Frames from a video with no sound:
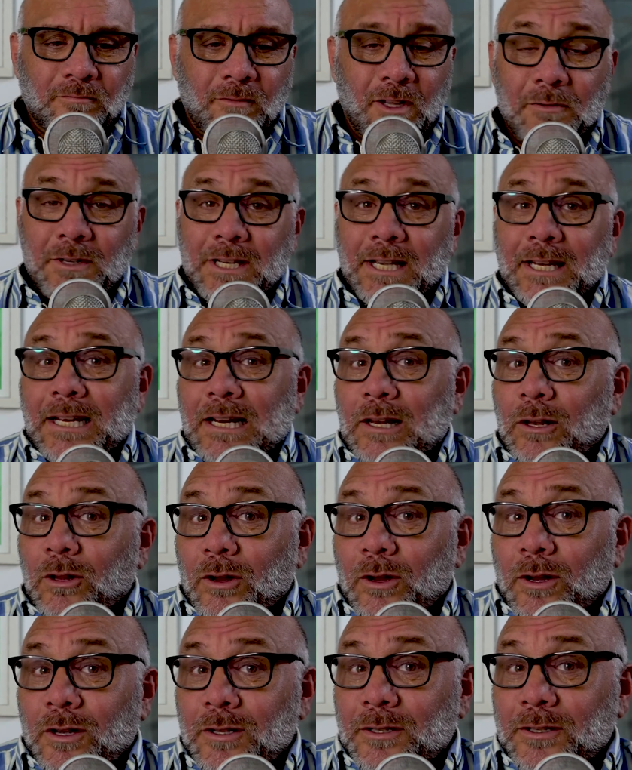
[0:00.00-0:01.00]
of getting
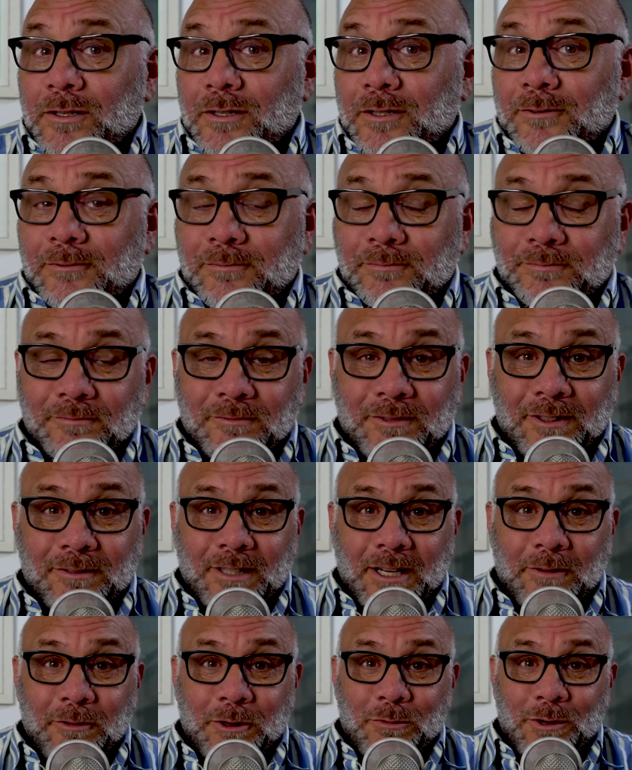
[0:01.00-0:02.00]
lost
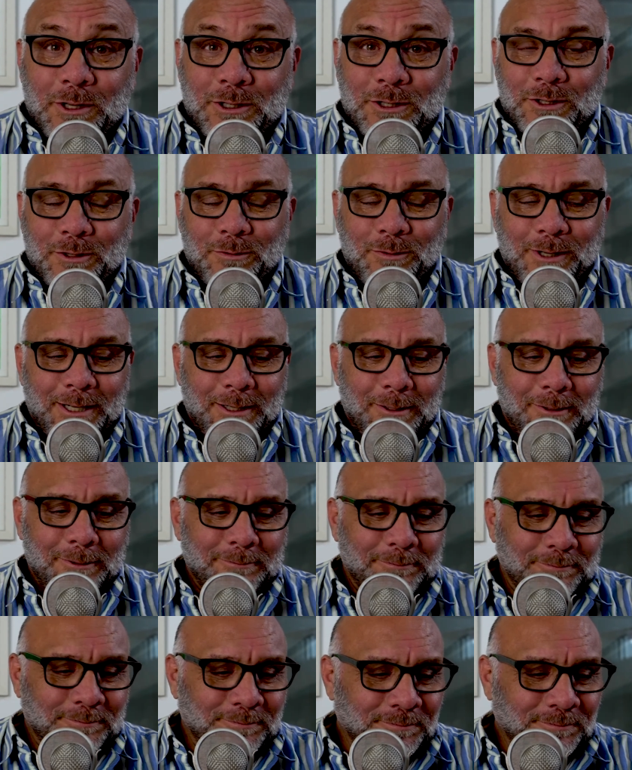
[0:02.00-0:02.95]
every once in a while,